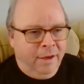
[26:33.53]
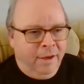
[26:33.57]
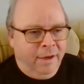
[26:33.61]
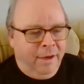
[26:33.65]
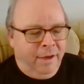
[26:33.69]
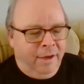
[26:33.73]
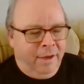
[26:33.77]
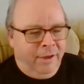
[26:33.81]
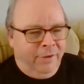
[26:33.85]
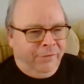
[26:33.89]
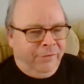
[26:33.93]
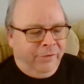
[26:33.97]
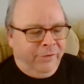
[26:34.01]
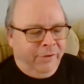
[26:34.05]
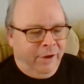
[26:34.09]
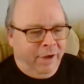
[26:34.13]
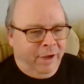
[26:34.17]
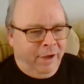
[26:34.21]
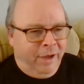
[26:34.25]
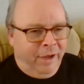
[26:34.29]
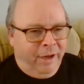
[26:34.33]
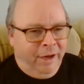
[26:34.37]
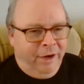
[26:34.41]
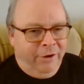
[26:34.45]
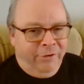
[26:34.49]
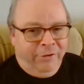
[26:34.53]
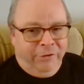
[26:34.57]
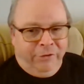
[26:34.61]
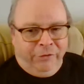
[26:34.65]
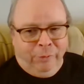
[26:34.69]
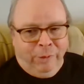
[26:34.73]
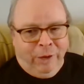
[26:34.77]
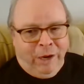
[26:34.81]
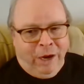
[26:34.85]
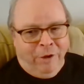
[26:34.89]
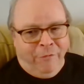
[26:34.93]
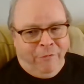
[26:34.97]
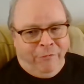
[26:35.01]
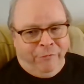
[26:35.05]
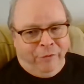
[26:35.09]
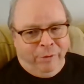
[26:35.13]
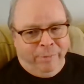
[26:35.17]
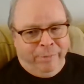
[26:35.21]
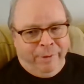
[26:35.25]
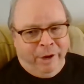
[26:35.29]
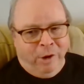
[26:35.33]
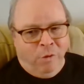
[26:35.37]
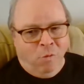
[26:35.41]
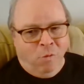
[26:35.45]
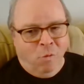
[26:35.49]
It's he just went out for a
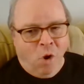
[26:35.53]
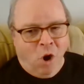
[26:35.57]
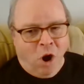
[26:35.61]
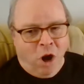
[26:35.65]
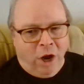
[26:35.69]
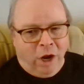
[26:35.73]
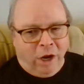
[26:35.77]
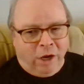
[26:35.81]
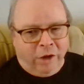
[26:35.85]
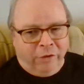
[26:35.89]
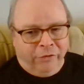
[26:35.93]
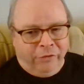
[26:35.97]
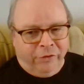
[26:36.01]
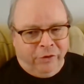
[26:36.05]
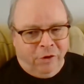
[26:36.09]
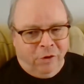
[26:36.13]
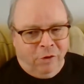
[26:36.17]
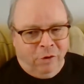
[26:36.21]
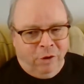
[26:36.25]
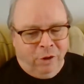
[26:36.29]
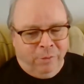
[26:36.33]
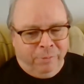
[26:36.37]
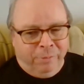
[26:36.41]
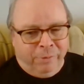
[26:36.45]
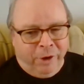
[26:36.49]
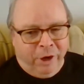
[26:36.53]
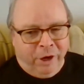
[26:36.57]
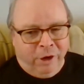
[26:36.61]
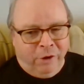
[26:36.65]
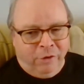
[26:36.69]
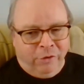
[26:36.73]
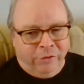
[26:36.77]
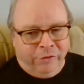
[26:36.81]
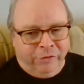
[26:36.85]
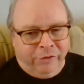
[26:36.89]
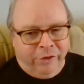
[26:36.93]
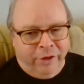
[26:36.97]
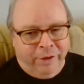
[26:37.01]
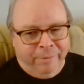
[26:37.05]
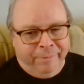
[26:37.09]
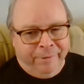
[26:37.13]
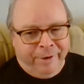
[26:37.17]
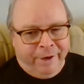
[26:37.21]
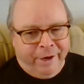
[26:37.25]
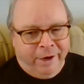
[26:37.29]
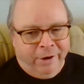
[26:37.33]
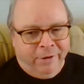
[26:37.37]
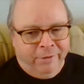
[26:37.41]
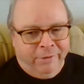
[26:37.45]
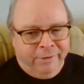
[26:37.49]
big walk, so he'll probably go to sleep
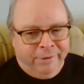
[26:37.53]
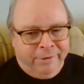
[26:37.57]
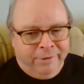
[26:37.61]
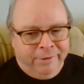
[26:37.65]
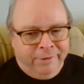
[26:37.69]
now.